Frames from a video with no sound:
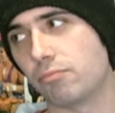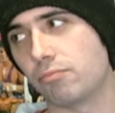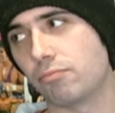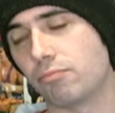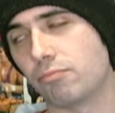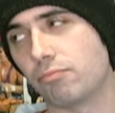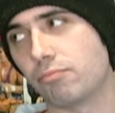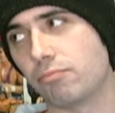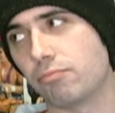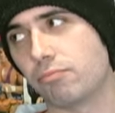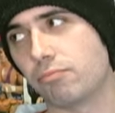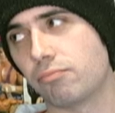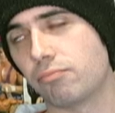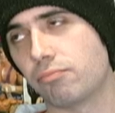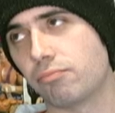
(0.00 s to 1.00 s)

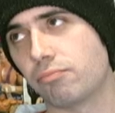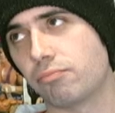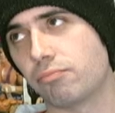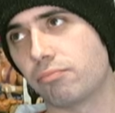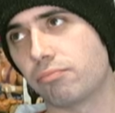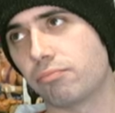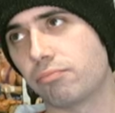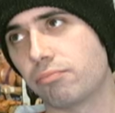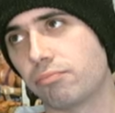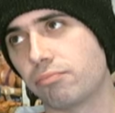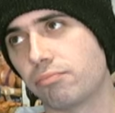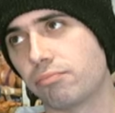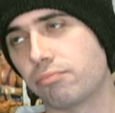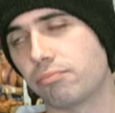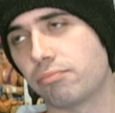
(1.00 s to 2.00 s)

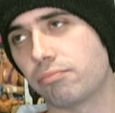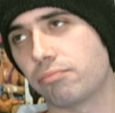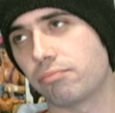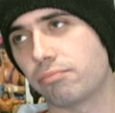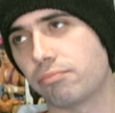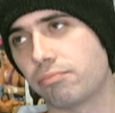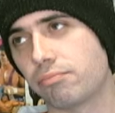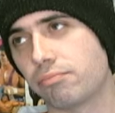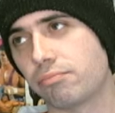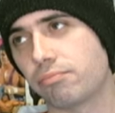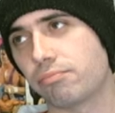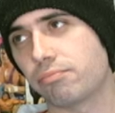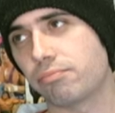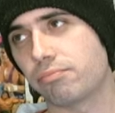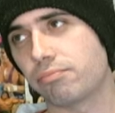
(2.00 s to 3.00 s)

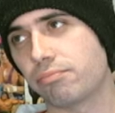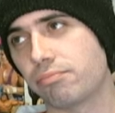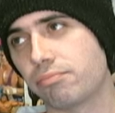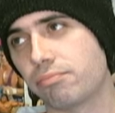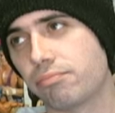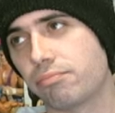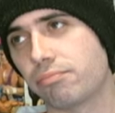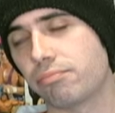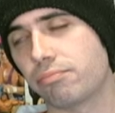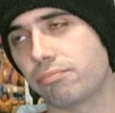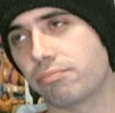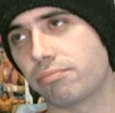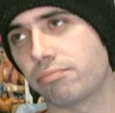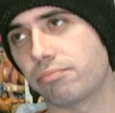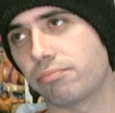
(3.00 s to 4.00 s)

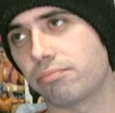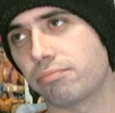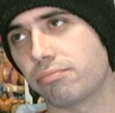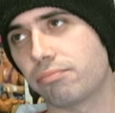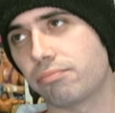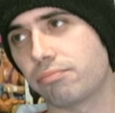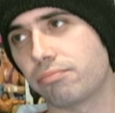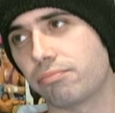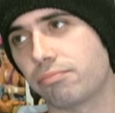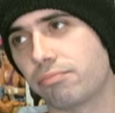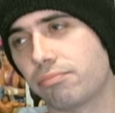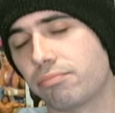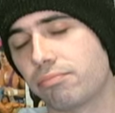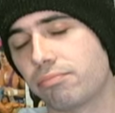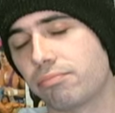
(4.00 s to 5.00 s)

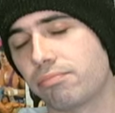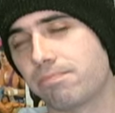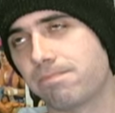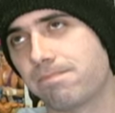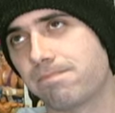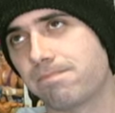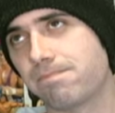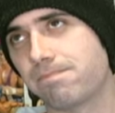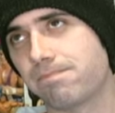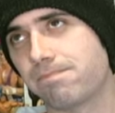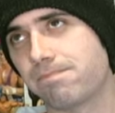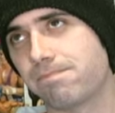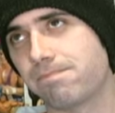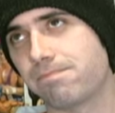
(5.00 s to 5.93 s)
The person shown says nothing.